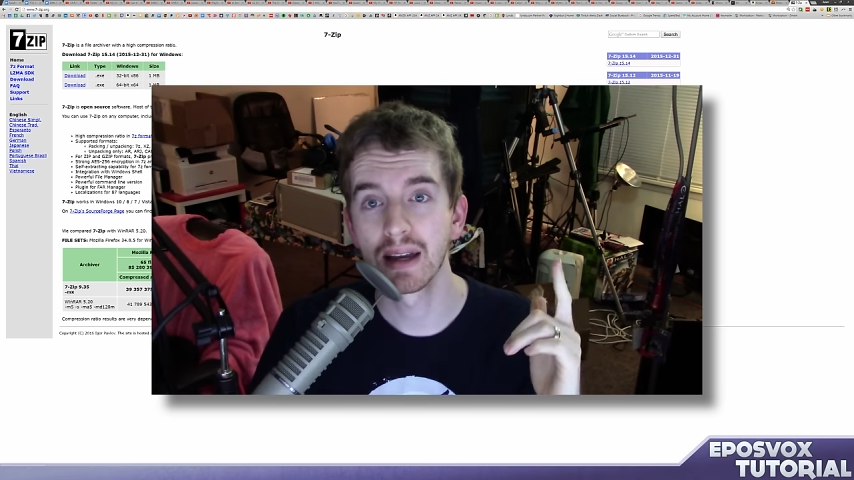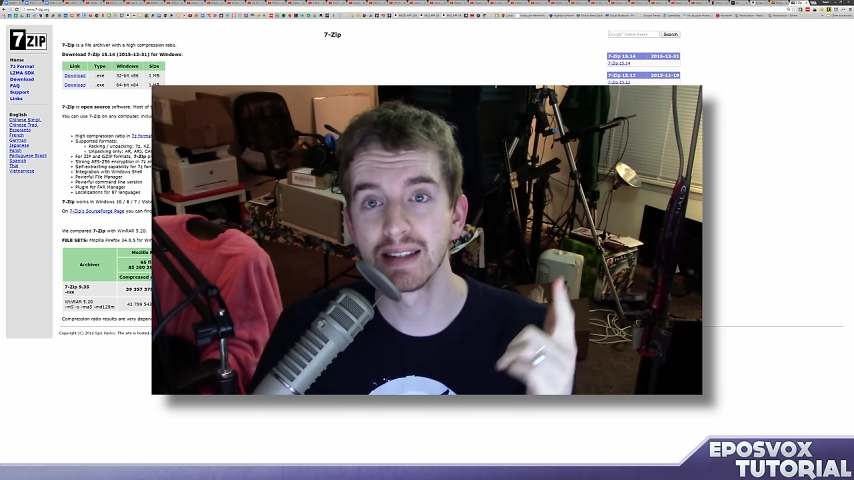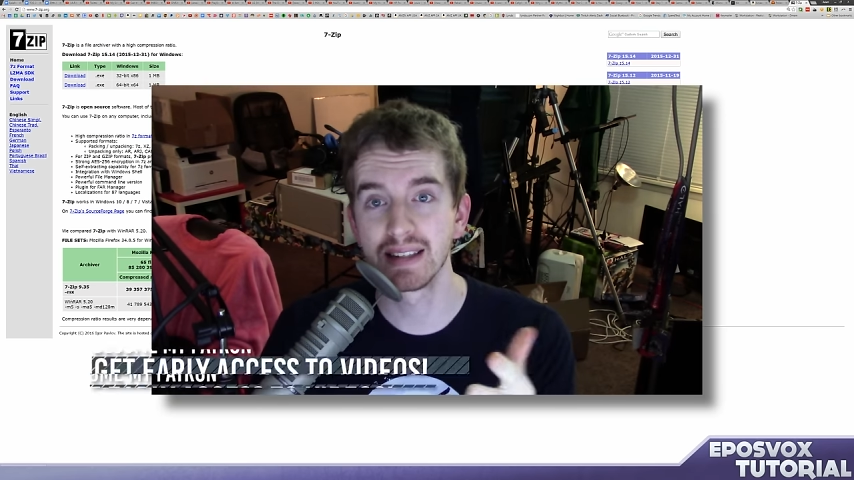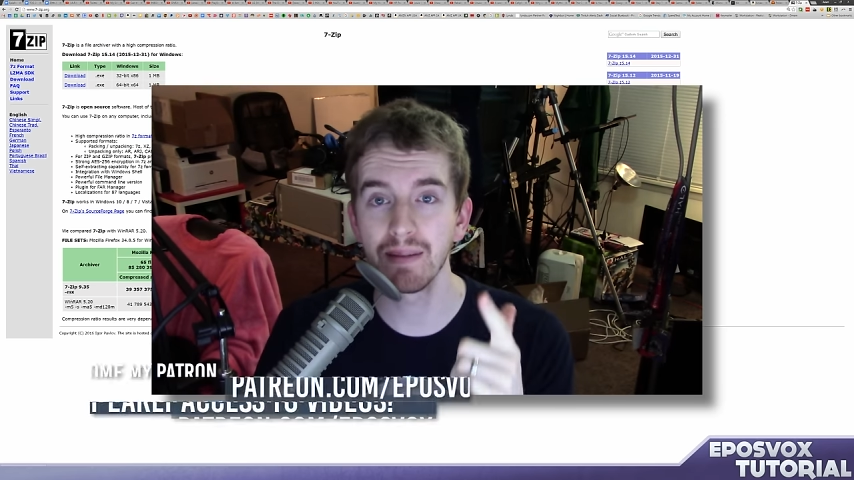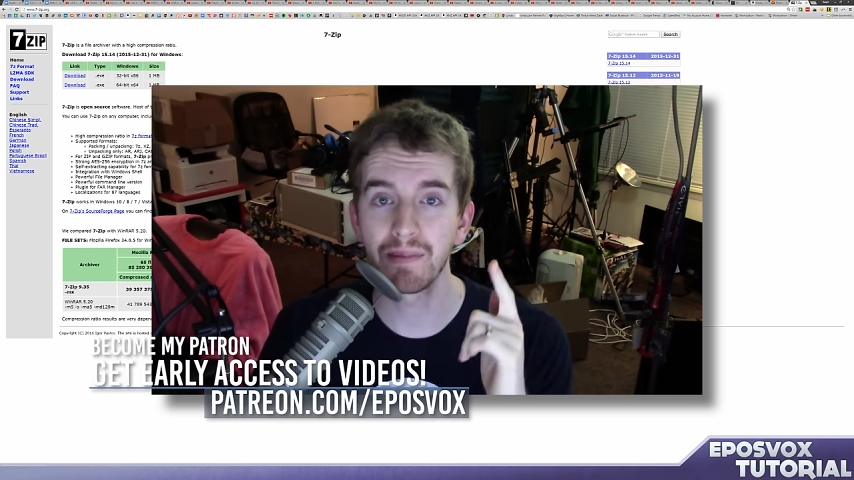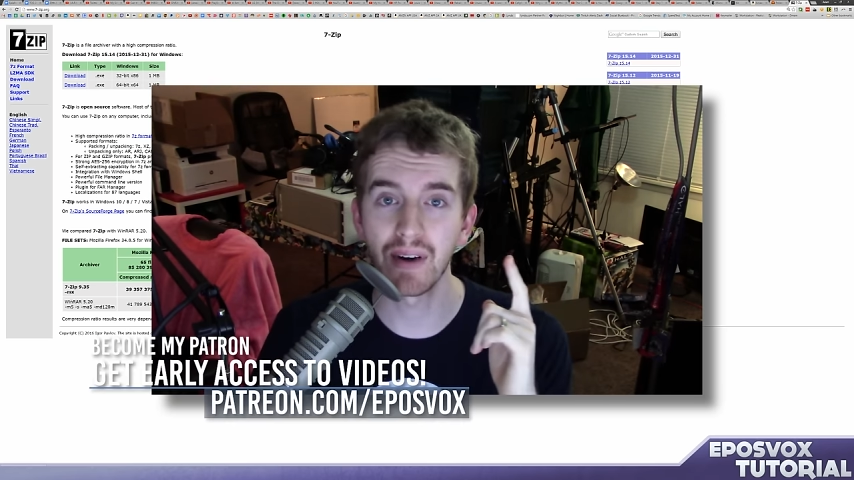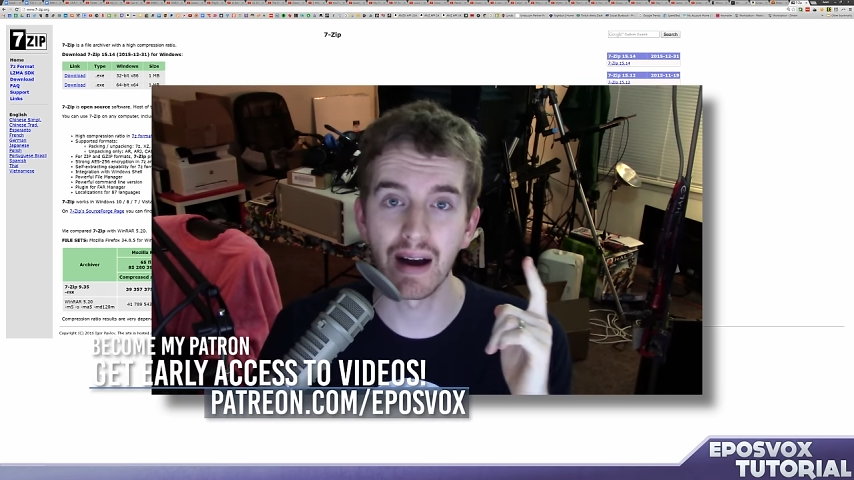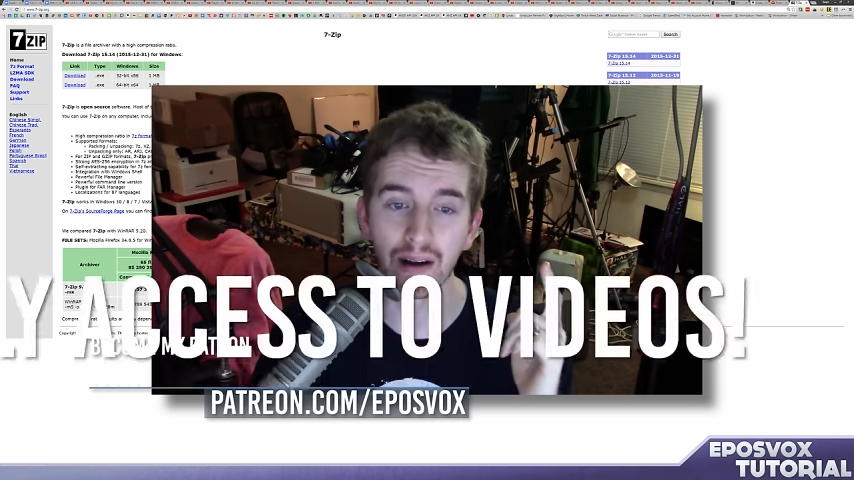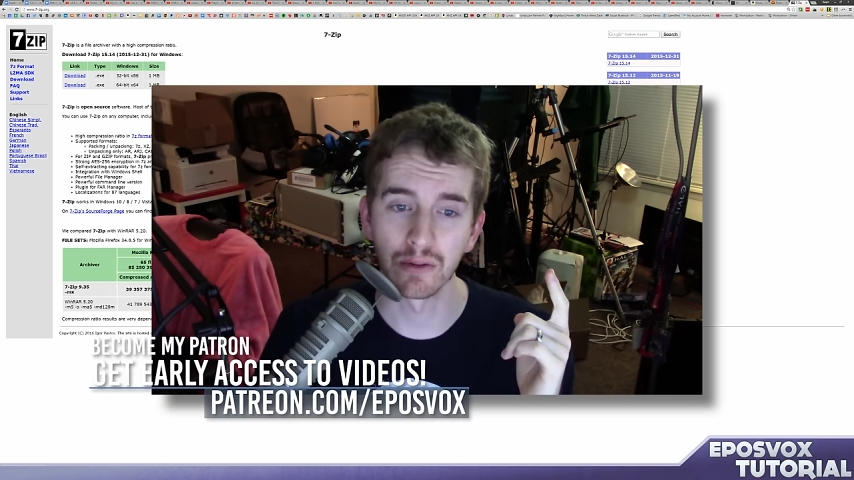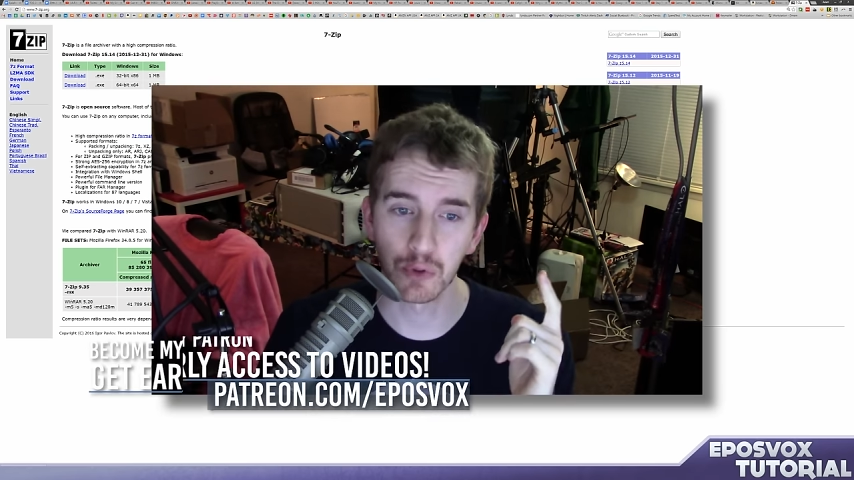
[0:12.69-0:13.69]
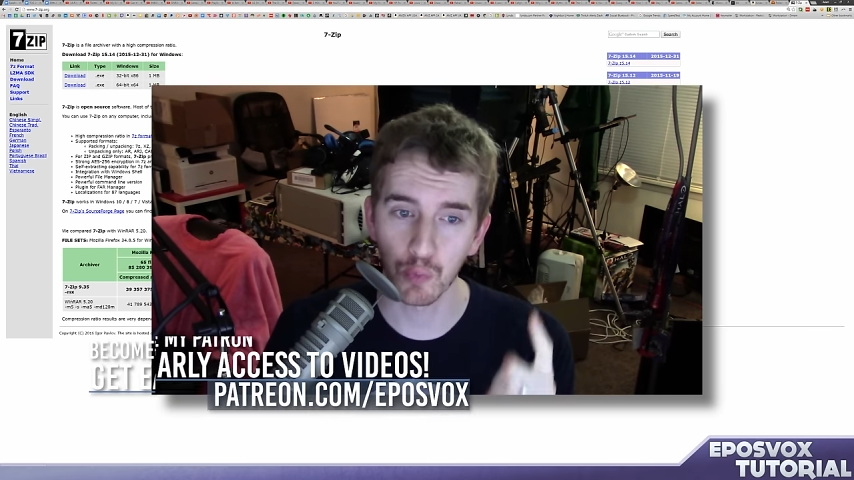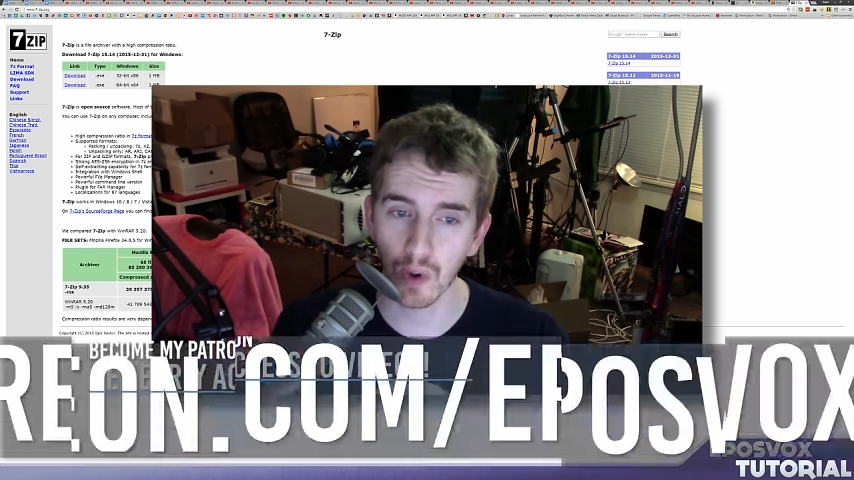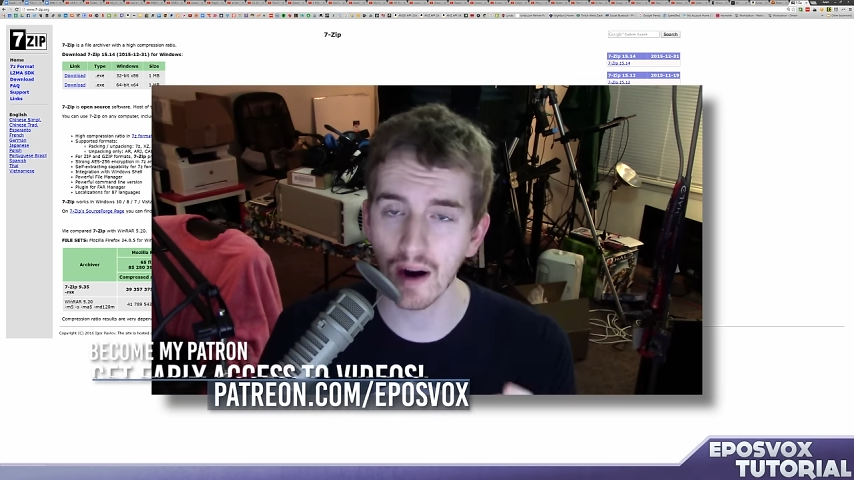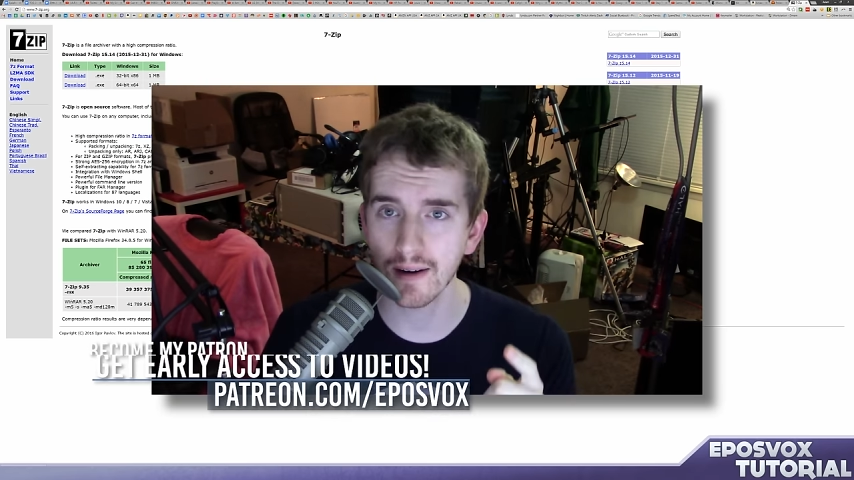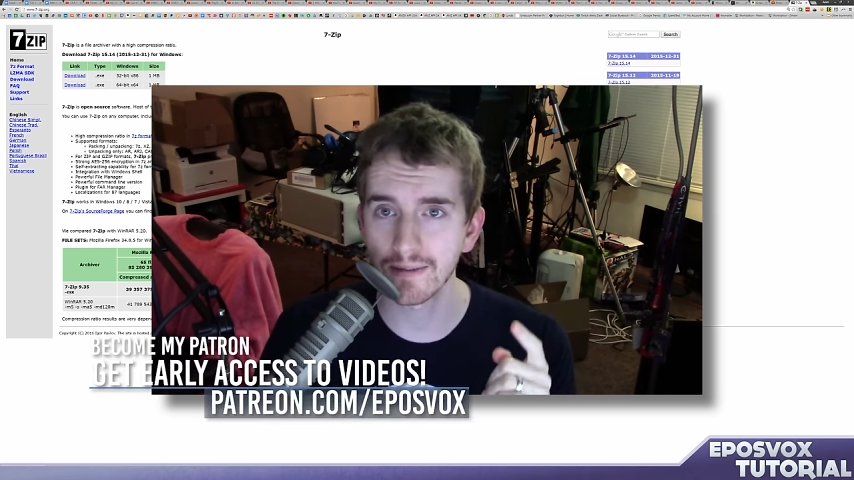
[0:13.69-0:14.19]
zip files,
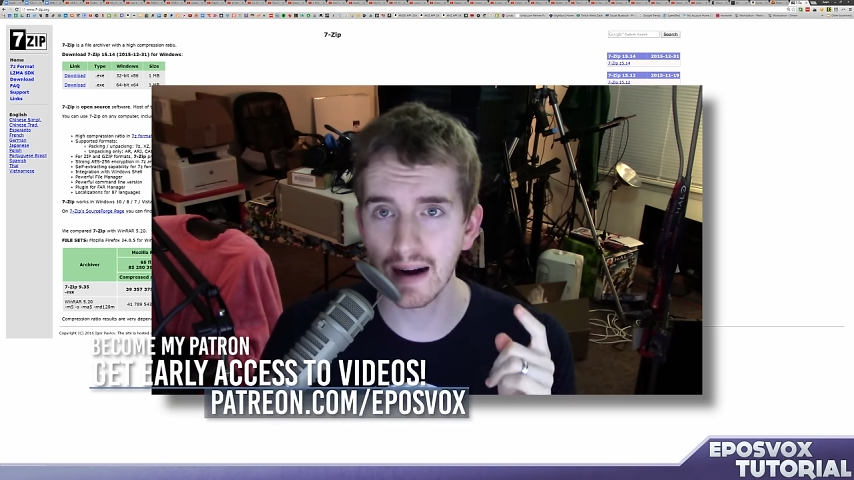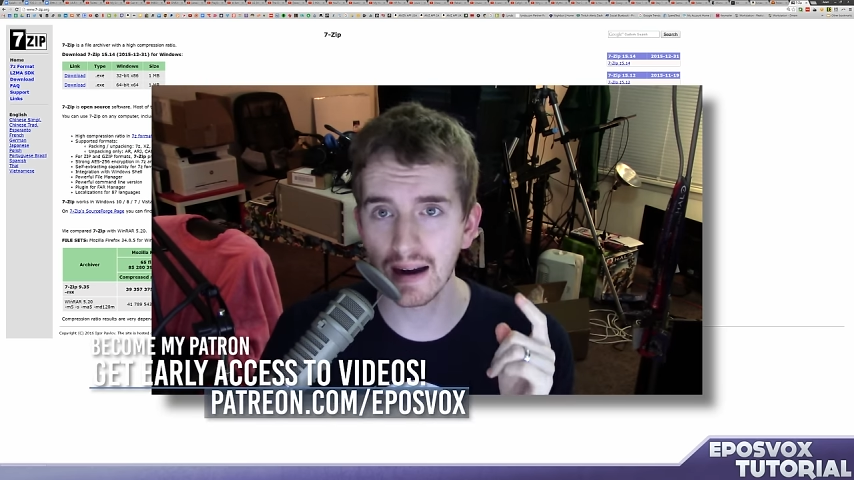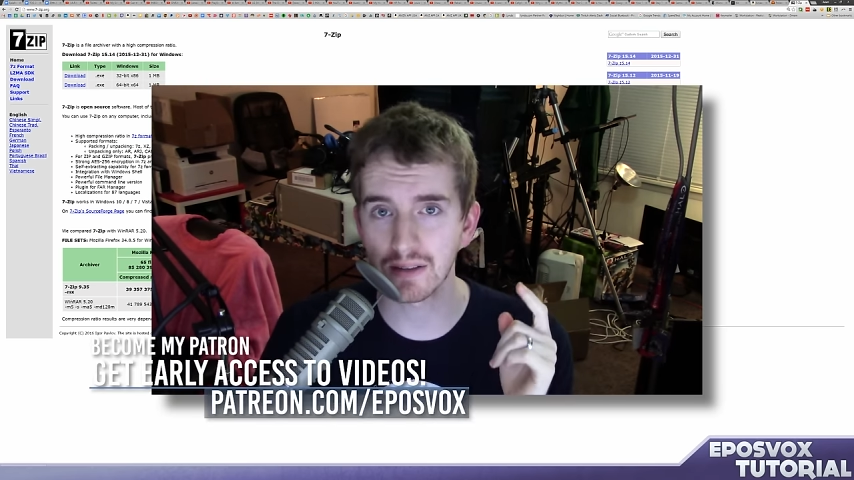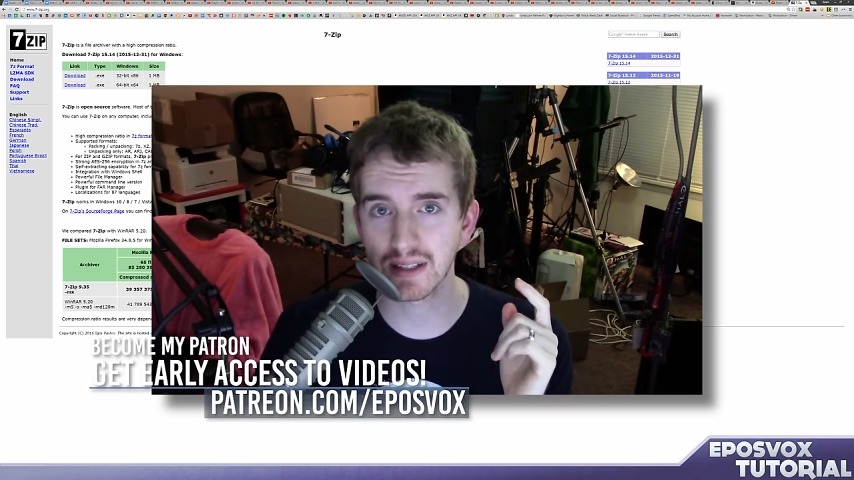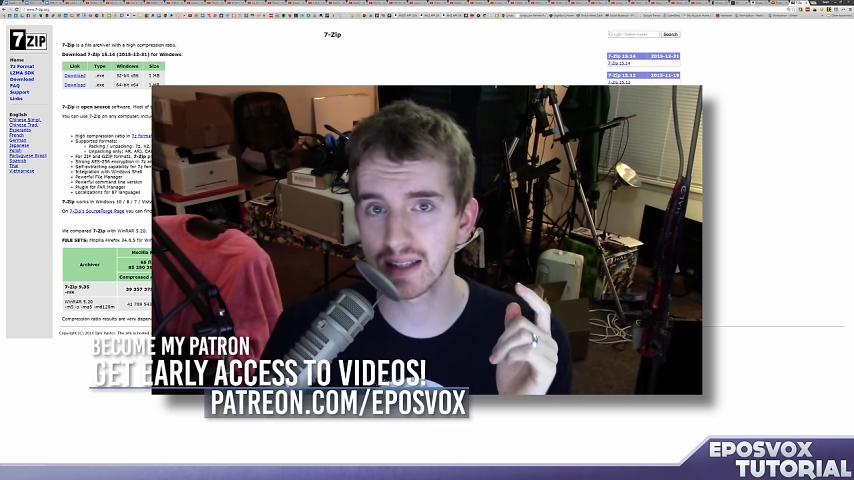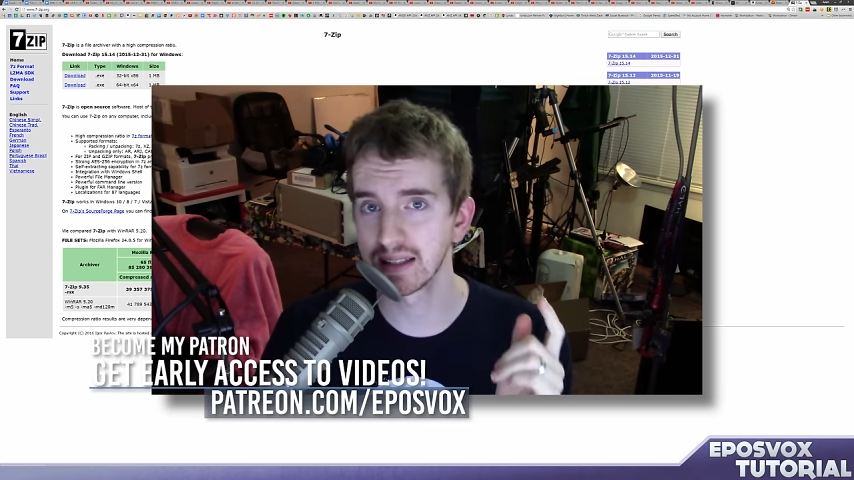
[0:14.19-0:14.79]
RAR files,